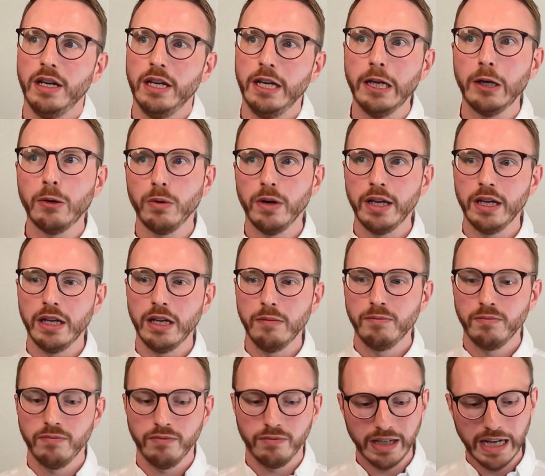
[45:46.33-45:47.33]
And
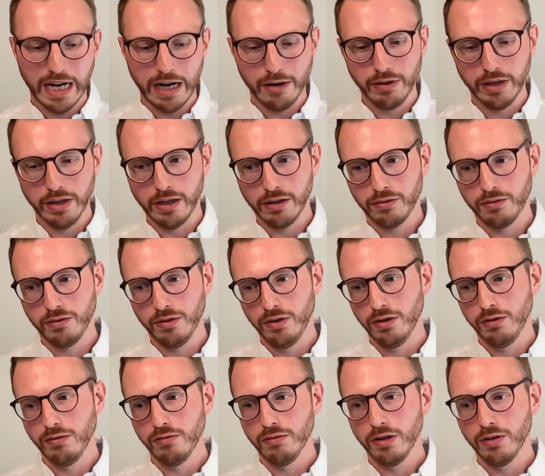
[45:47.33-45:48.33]
equally, carrying that
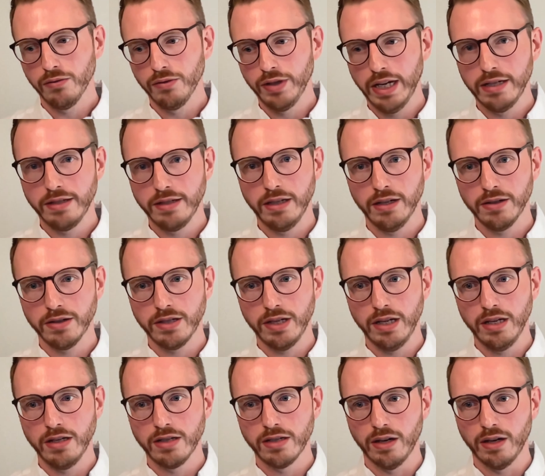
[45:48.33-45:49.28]
through along the SDLC.